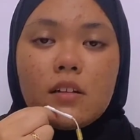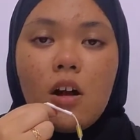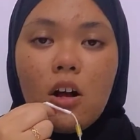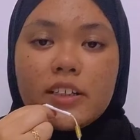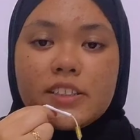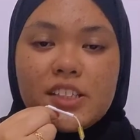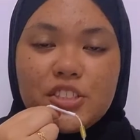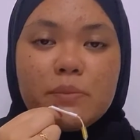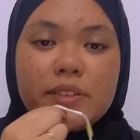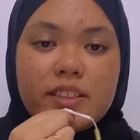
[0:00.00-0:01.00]
all
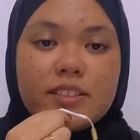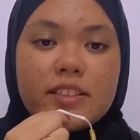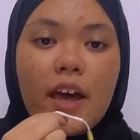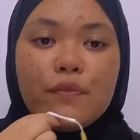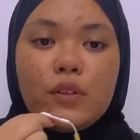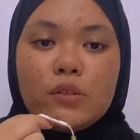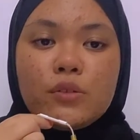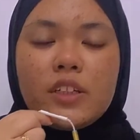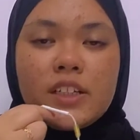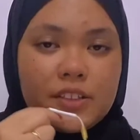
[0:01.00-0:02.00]
international businesses have to look
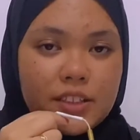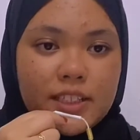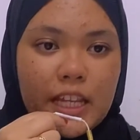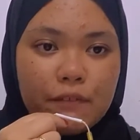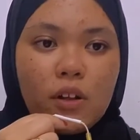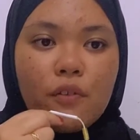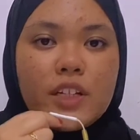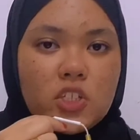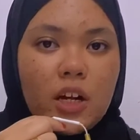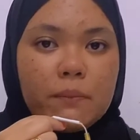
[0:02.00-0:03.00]
to the currency level of
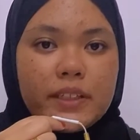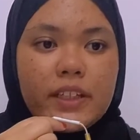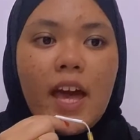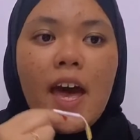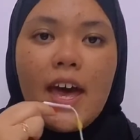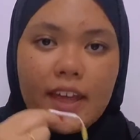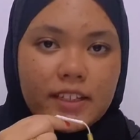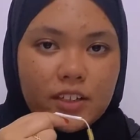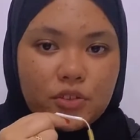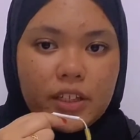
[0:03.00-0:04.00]
each company and
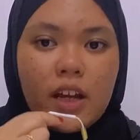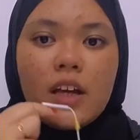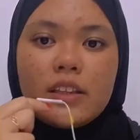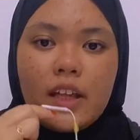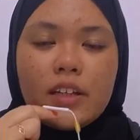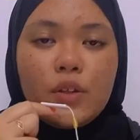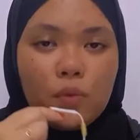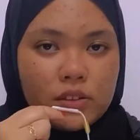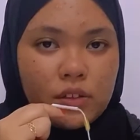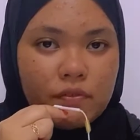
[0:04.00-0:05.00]
country that you
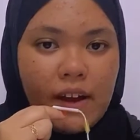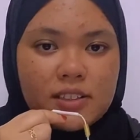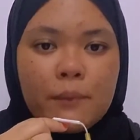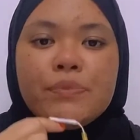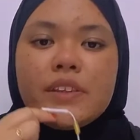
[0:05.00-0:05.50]
want to invest.